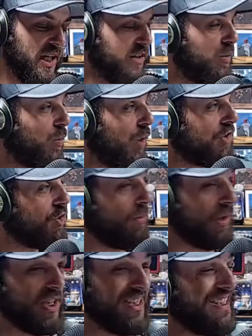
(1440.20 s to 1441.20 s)
I don't want to
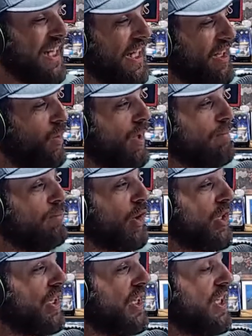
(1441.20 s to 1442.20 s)
because Saquon
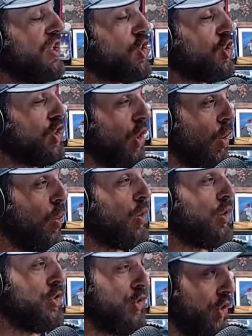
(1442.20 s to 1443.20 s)
Barkley is
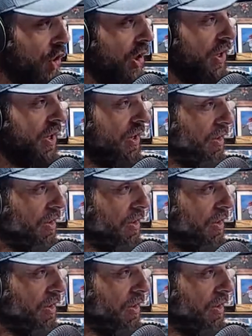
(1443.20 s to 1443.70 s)
so good.